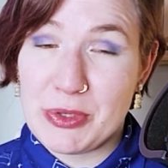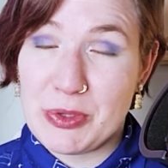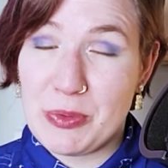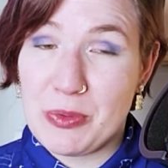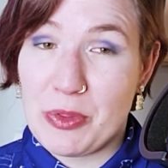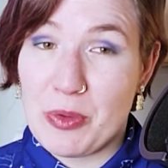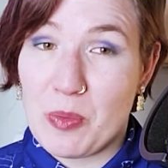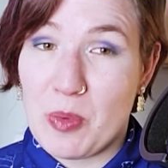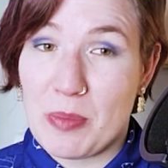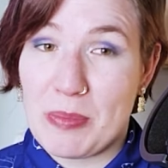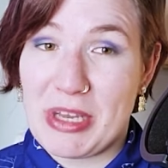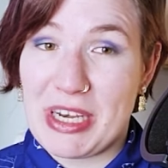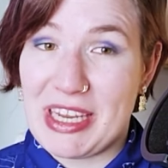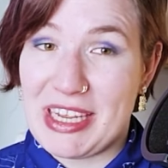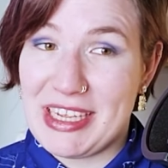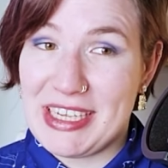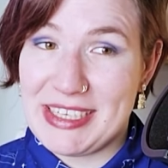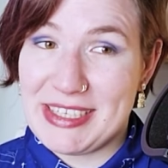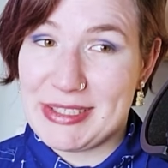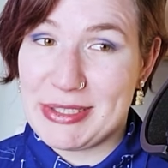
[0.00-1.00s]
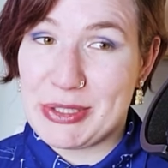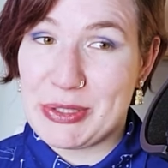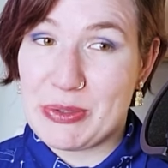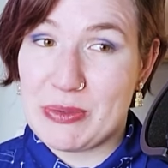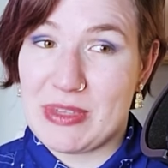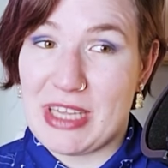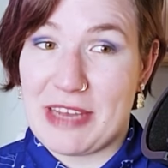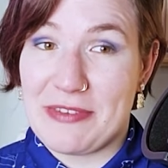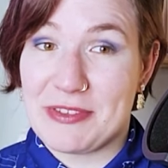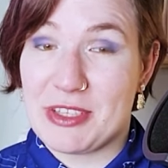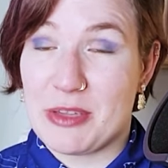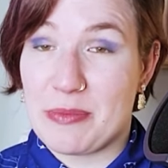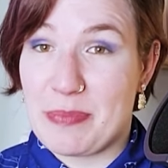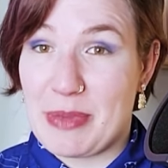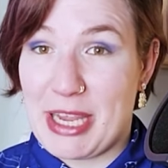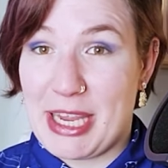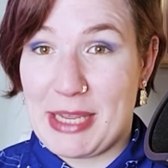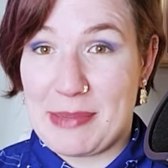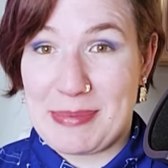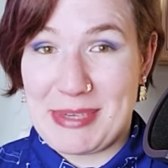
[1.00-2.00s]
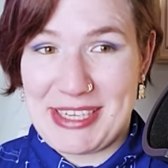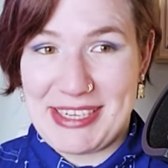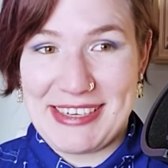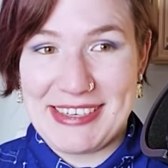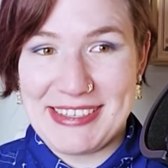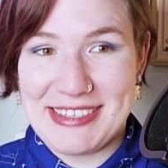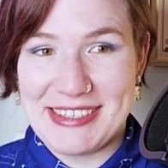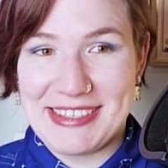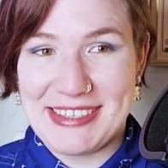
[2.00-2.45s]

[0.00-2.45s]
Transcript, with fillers: who the woman is who left the baby.